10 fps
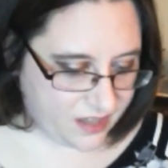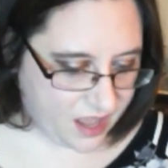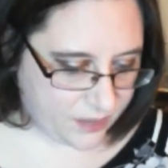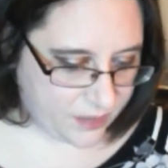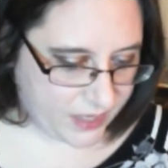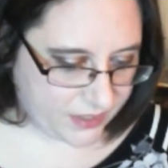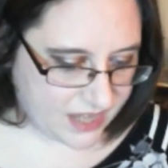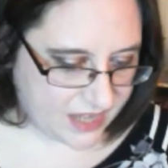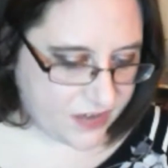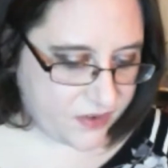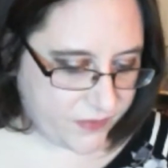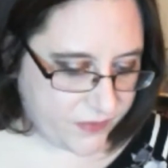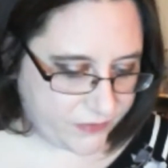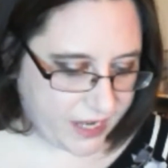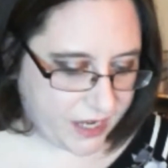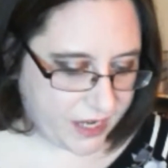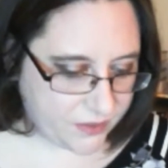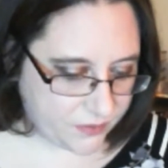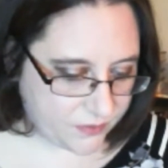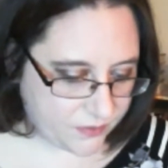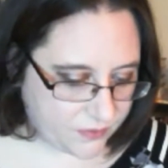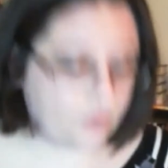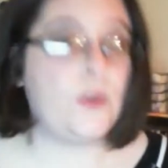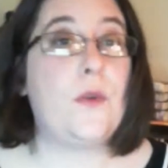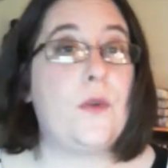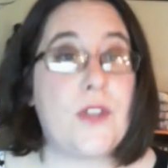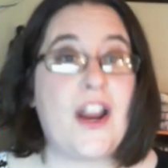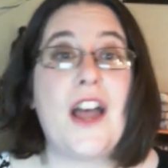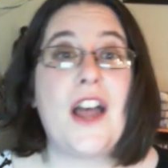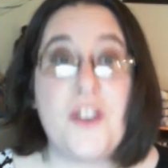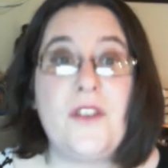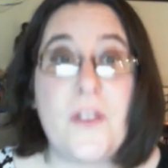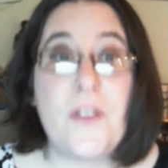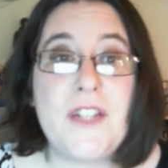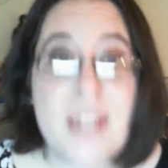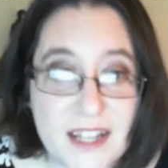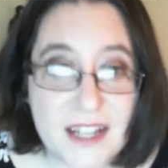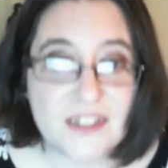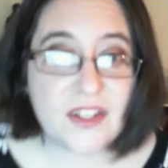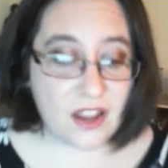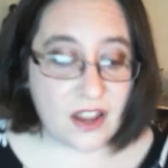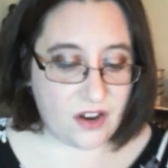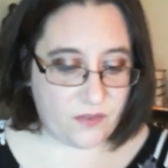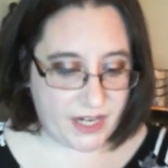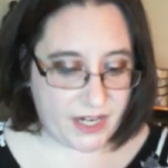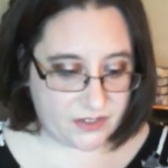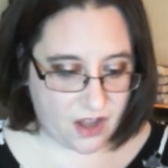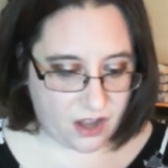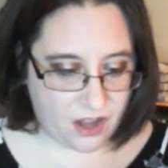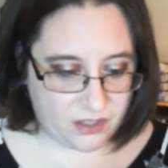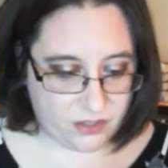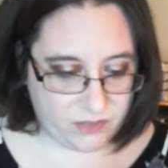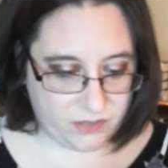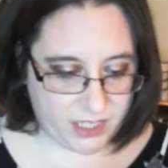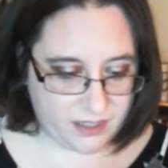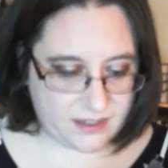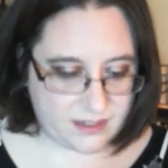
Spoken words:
It has 156 ratings on Goodreads.